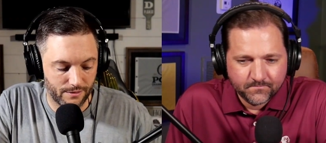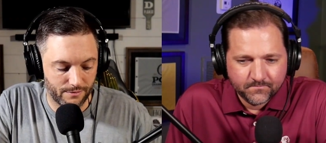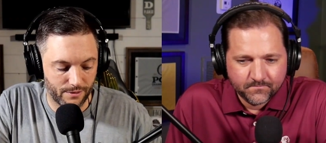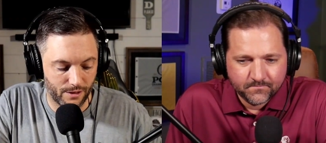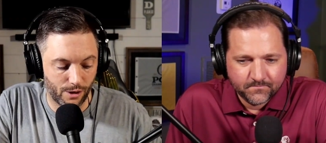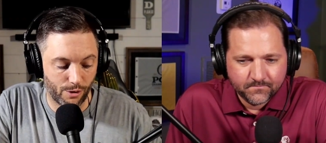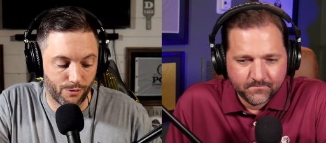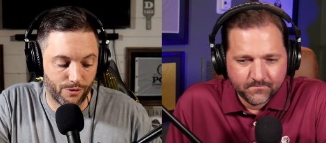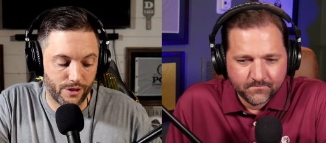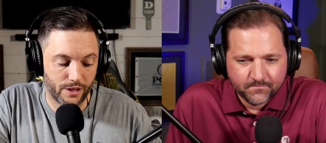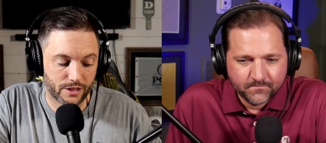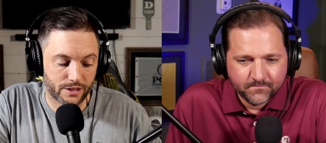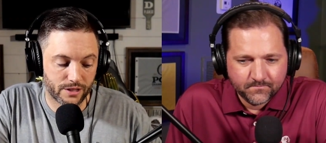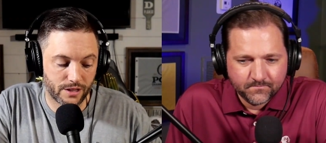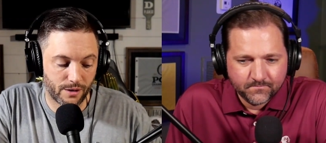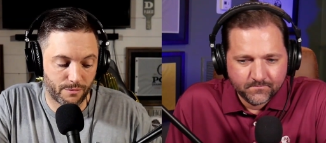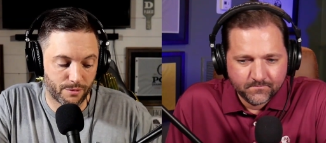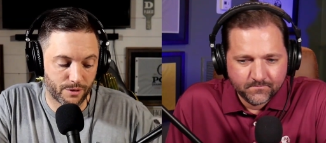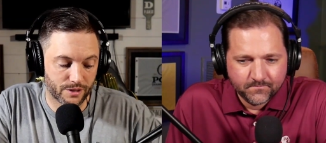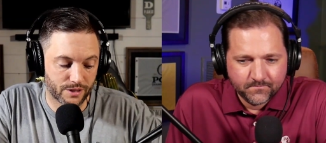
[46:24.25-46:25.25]
Speaker 1: Oh, this
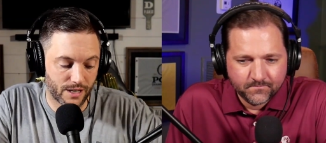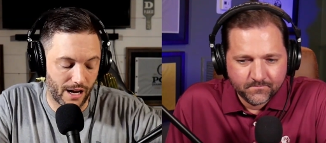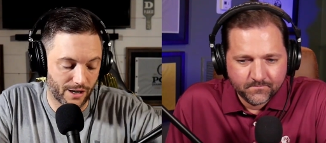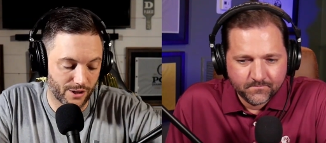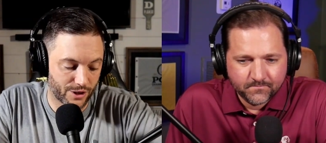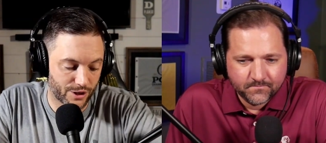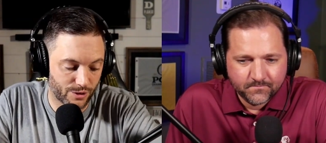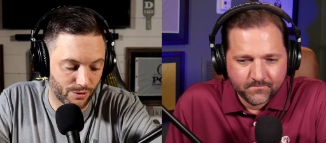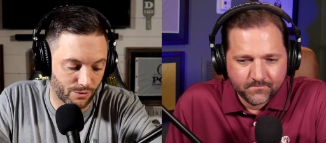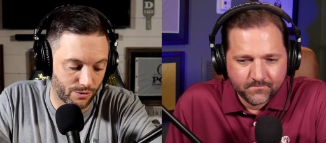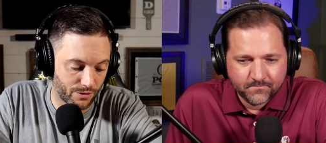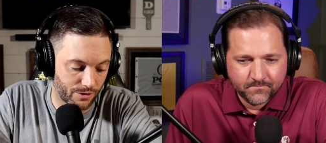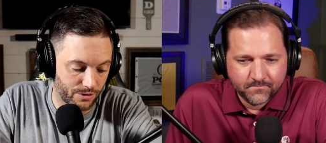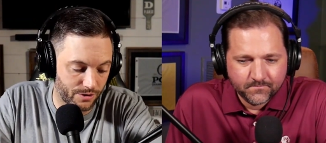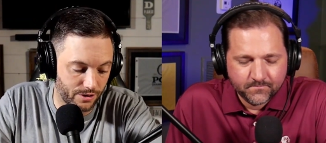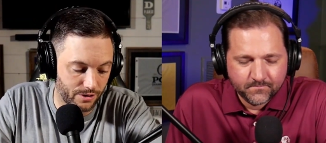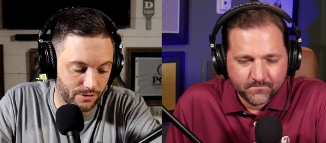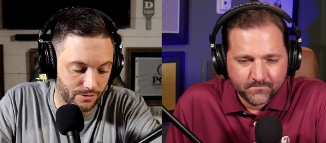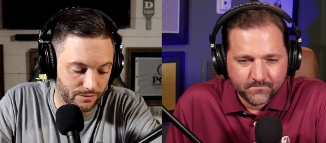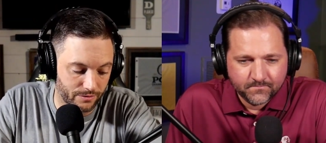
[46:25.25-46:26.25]
number has gotten shorter
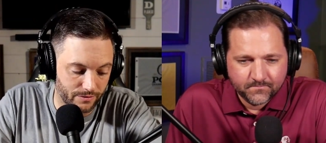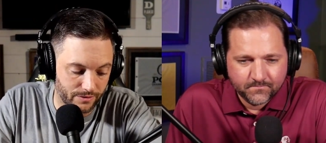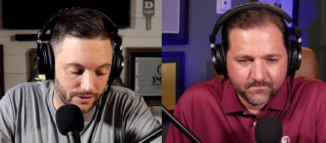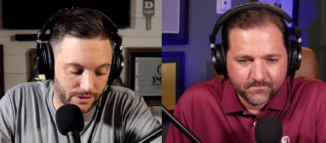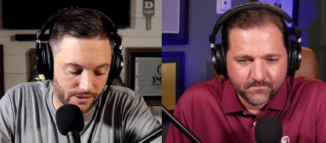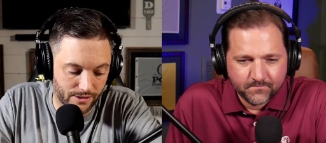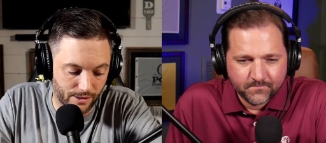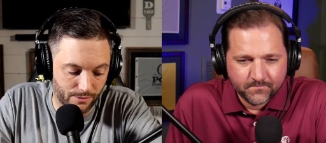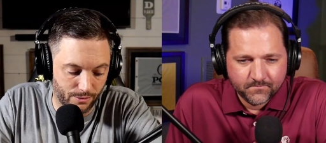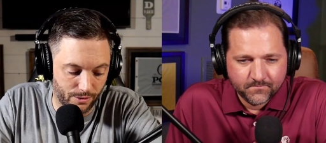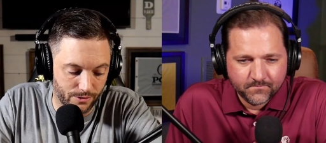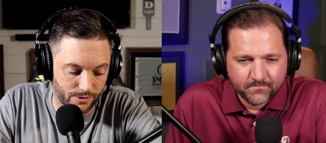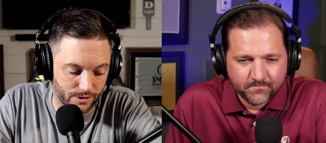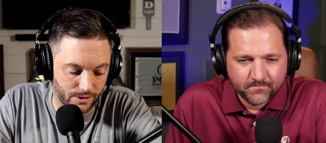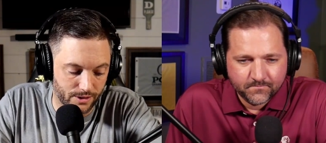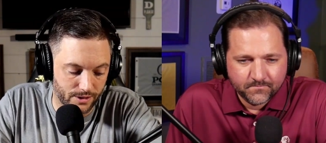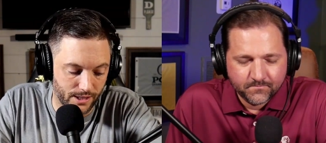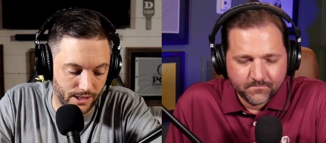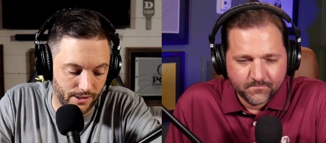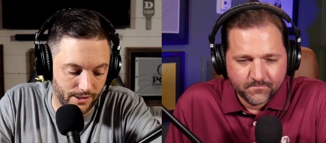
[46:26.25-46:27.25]
too since I wrote this
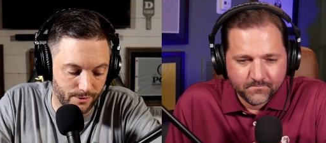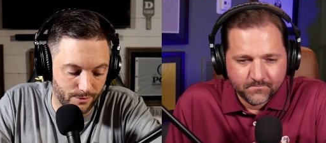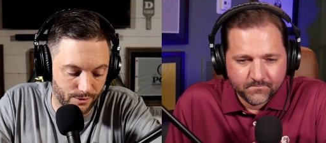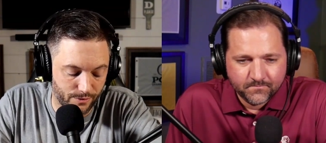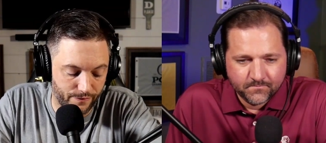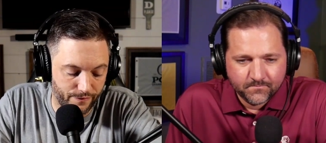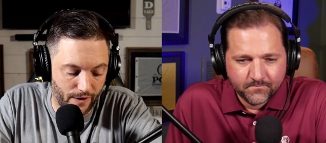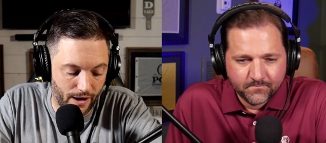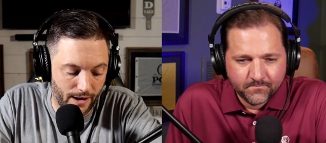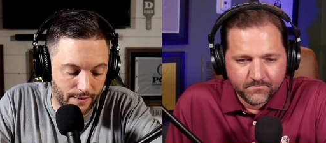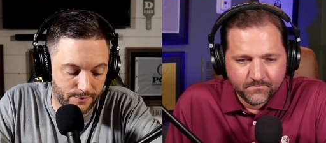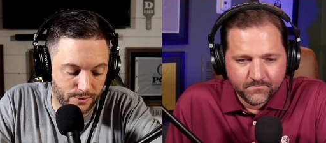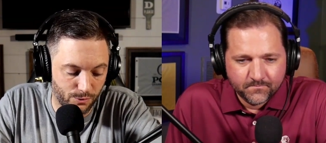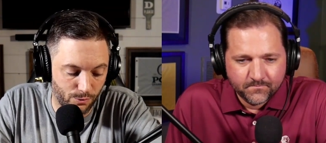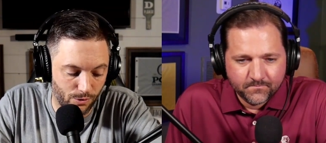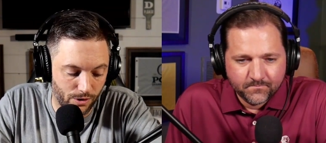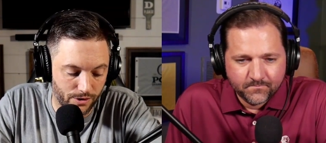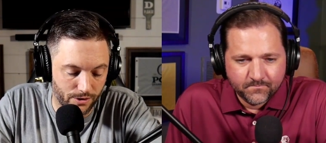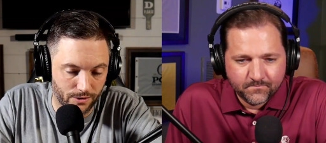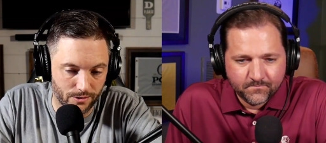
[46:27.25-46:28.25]
down. He was five to
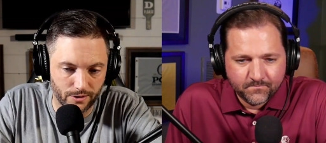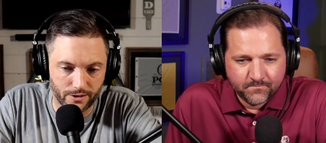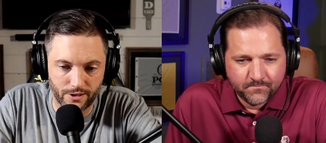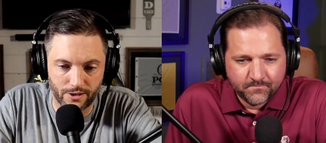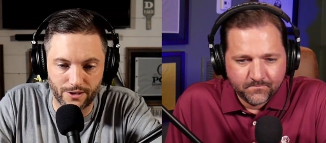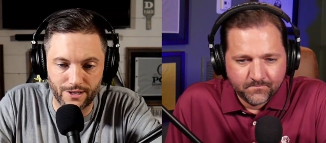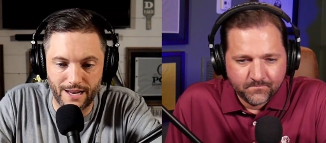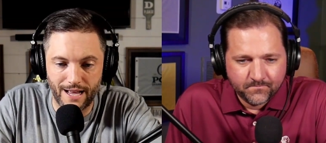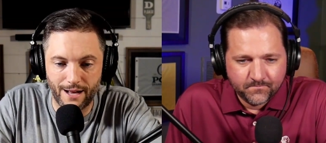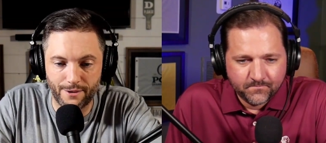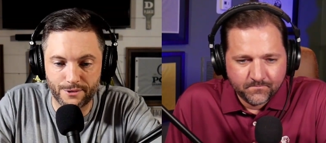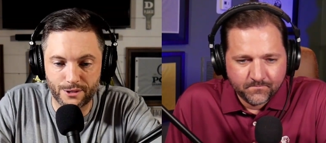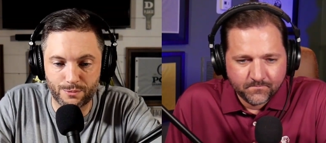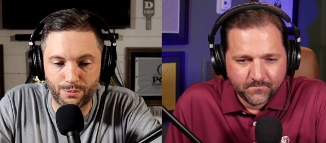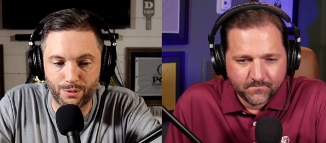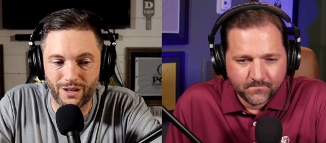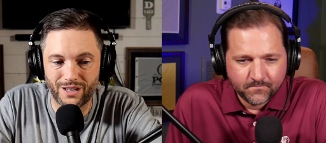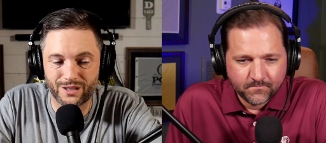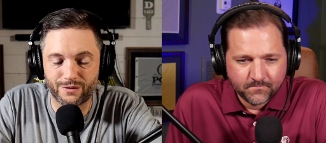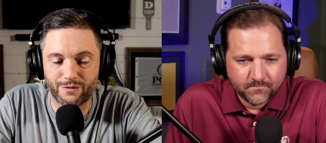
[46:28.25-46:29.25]
one earlier. Now he's
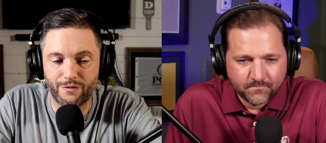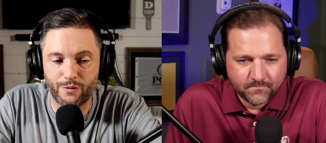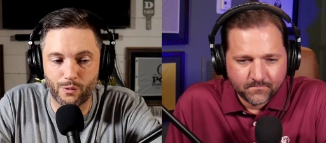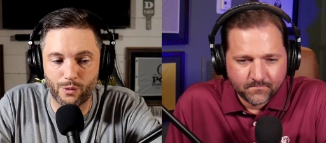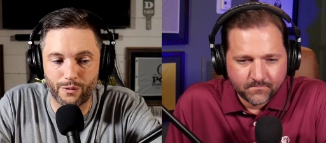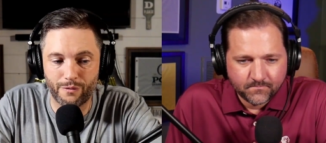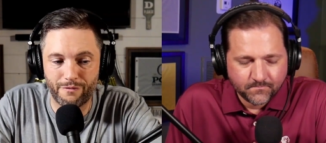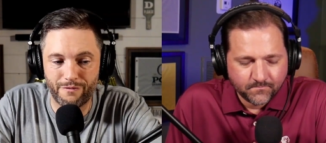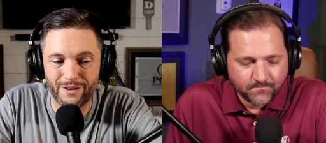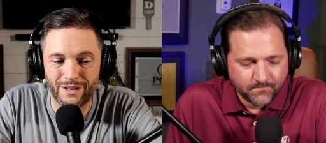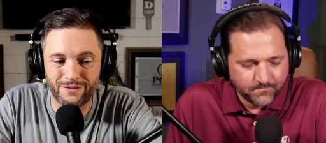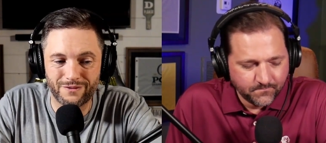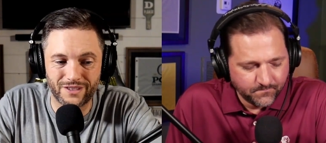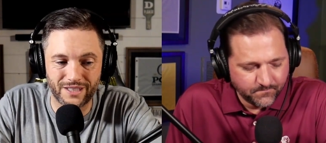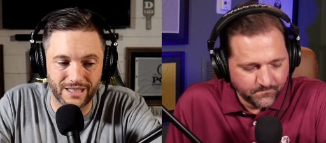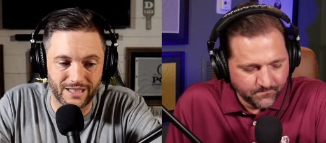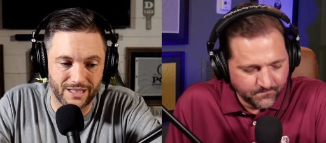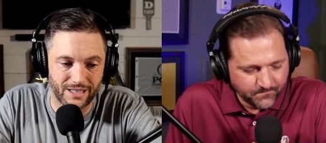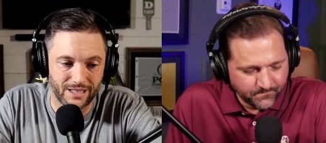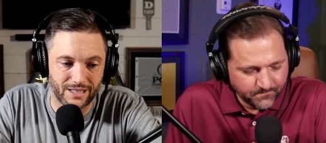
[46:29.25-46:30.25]
plus four
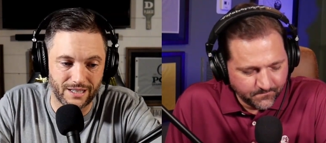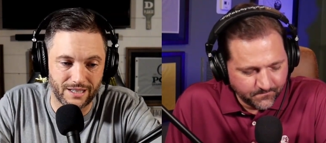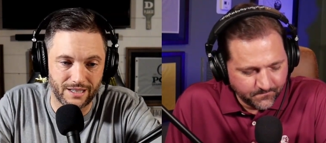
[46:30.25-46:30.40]
fifty.